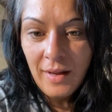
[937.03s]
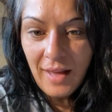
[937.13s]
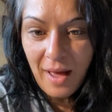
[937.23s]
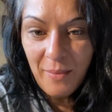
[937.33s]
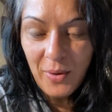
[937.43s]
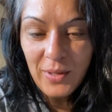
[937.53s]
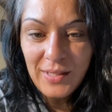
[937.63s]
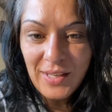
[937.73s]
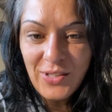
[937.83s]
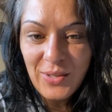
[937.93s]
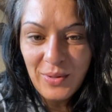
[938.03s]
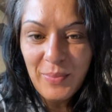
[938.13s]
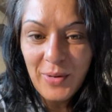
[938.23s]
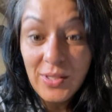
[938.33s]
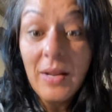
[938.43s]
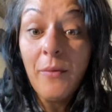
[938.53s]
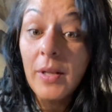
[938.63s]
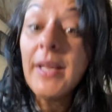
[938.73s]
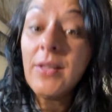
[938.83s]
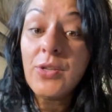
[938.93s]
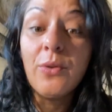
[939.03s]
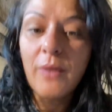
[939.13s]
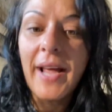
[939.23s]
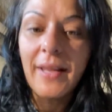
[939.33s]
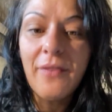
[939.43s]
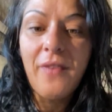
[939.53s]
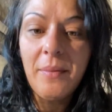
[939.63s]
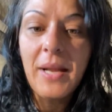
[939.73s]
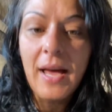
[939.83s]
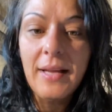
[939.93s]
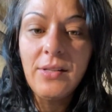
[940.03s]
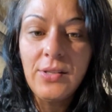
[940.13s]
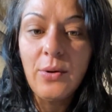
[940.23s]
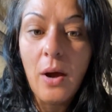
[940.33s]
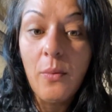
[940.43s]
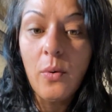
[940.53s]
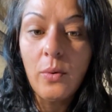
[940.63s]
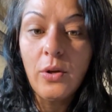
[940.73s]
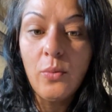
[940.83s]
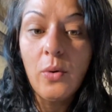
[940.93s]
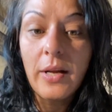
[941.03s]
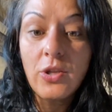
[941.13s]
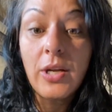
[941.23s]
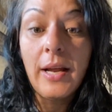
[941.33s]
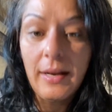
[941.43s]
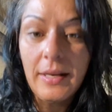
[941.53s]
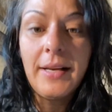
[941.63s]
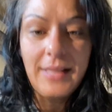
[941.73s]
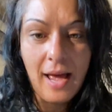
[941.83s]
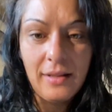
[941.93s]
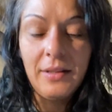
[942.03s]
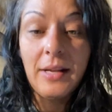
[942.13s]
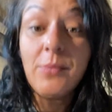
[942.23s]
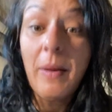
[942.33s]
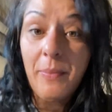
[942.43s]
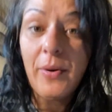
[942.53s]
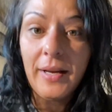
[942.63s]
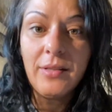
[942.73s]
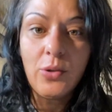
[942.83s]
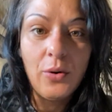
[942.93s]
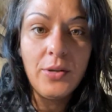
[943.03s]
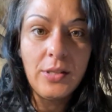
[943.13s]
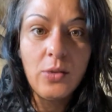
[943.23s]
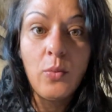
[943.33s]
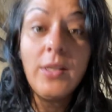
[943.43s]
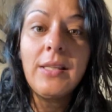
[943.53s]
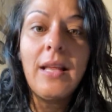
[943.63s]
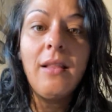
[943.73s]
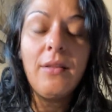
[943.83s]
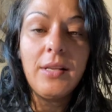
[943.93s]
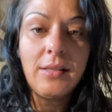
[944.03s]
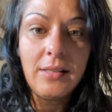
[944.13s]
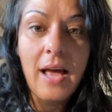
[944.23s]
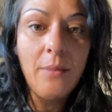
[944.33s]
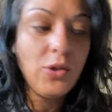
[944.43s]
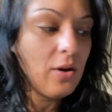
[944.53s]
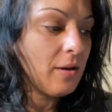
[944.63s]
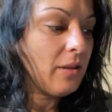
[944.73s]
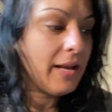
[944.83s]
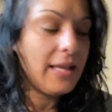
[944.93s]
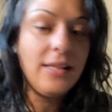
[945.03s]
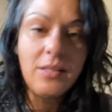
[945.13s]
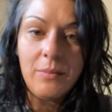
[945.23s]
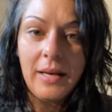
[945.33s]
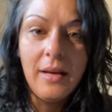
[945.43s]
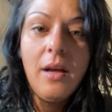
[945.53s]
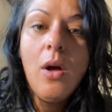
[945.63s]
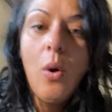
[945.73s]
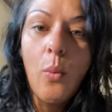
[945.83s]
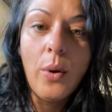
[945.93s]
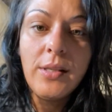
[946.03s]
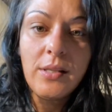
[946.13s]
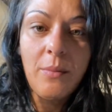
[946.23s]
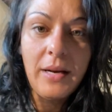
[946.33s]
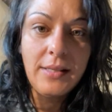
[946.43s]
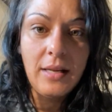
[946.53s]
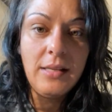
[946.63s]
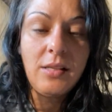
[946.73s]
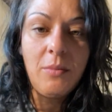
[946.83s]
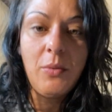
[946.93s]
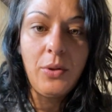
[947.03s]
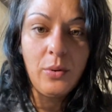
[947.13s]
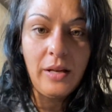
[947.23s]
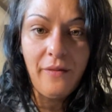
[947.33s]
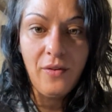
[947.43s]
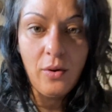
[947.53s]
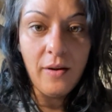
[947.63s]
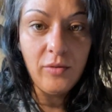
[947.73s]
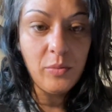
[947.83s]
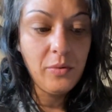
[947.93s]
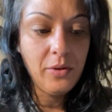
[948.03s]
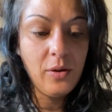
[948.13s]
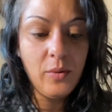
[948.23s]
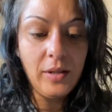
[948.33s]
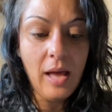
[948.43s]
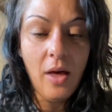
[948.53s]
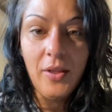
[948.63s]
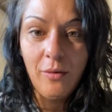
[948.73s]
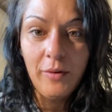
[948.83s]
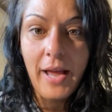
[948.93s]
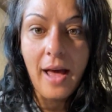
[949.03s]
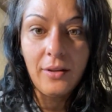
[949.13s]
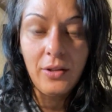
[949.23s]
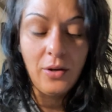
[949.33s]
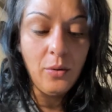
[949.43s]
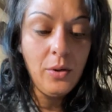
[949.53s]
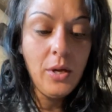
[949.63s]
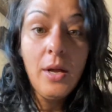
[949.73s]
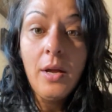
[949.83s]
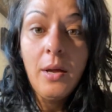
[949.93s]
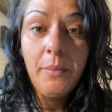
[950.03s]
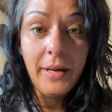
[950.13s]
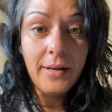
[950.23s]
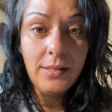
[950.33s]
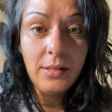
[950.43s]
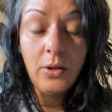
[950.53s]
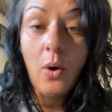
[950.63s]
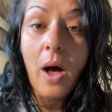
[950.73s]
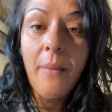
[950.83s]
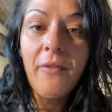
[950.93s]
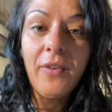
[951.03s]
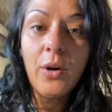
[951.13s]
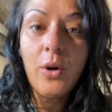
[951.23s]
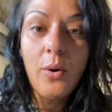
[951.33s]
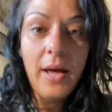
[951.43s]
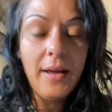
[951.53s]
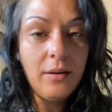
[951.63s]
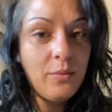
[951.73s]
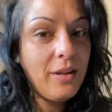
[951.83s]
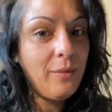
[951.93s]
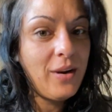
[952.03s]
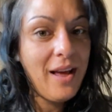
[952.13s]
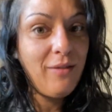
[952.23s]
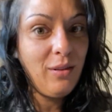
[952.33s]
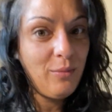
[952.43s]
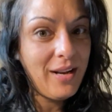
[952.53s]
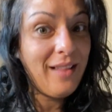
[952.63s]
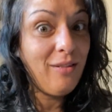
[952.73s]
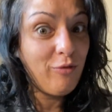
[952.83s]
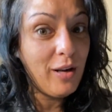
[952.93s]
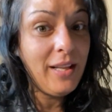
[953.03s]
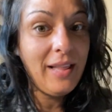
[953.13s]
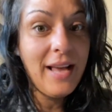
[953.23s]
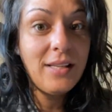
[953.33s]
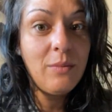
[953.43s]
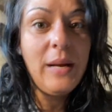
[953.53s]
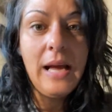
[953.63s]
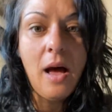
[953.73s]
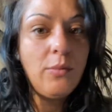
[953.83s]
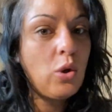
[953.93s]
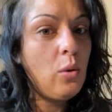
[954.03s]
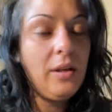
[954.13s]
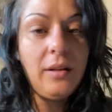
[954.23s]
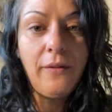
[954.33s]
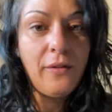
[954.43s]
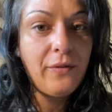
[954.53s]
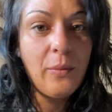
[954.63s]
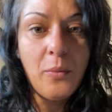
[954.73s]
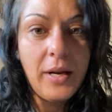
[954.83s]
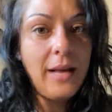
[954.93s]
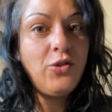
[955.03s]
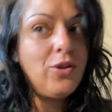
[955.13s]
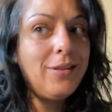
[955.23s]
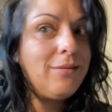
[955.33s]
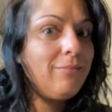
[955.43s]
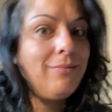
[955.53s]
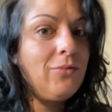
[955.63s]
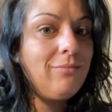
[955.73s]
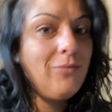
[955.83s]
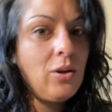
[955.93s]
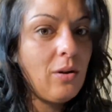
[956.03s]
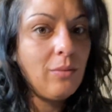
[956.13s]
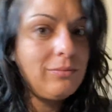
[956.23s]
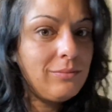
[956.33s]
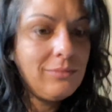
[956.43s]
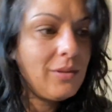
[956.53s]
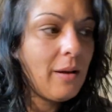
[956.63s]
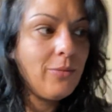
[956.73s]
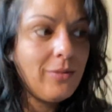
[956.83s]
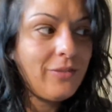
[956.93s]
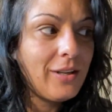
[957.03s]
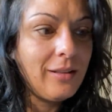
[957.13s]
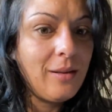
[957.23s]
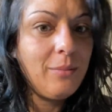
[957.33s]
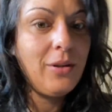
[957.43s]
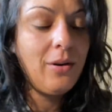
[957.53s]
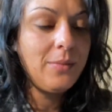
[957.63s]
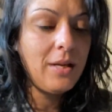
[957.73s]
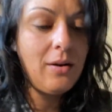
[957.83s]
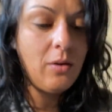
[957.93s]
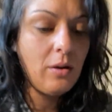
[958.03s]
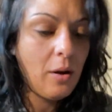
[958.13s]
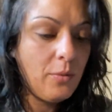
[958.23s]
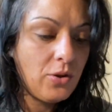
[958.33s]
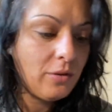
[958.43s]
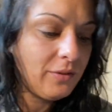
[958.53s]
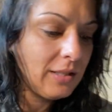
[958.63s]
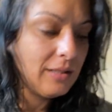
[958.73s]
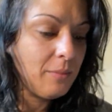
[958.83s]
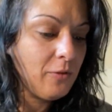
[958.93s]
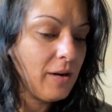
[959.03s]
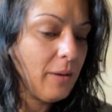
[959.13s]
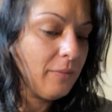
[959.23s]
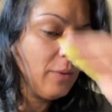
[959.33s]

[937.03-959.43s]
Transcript: I'm only touchy with the person I'm really into. Right. If I'm not into you, you won't get shit. Exactly. That's my point. Taurus is once they, this is, now I'm talking like intimate. Once somebody's intimate with you and they feel comfortable with you, with how they'll react, you know, because, you know, I'm a Virgo, and when I really like somebody, I'm totally different from when I just, you know, I'm just fucking them, you know what I'm saying? Or I was just fucking them, right?